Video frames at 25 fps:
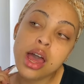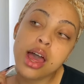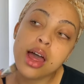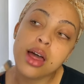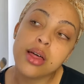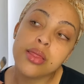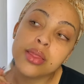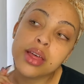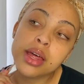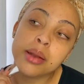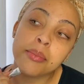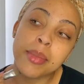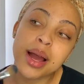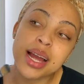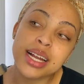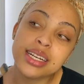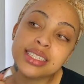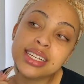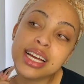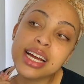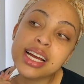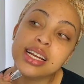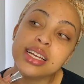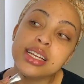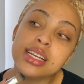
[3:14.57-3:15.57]
And then my
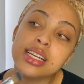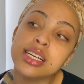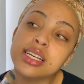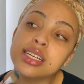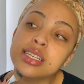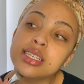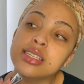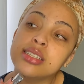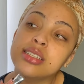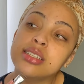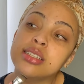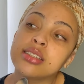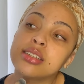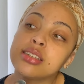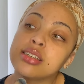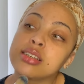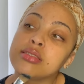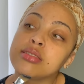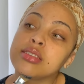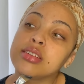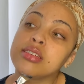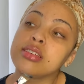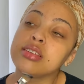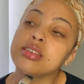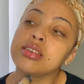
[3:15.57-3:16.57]
dad is
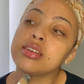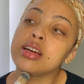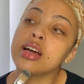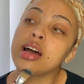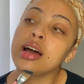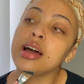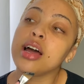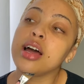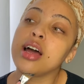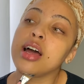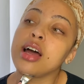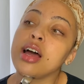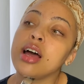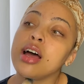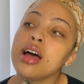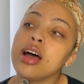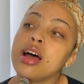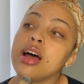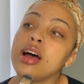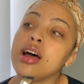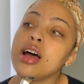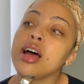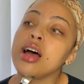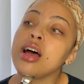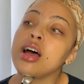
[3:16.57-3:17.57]
uh,
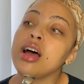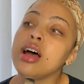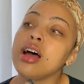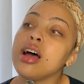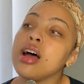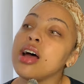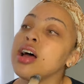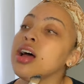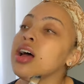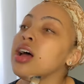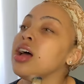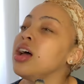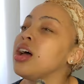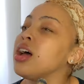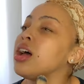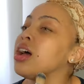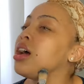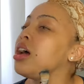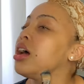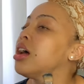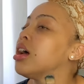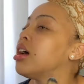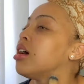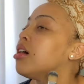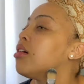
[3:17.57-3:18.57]

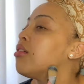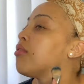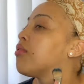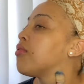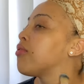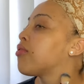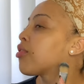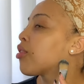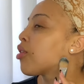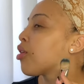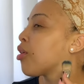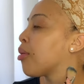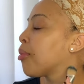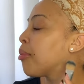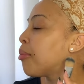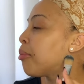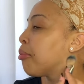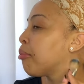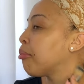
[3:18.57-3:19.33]
uh, from,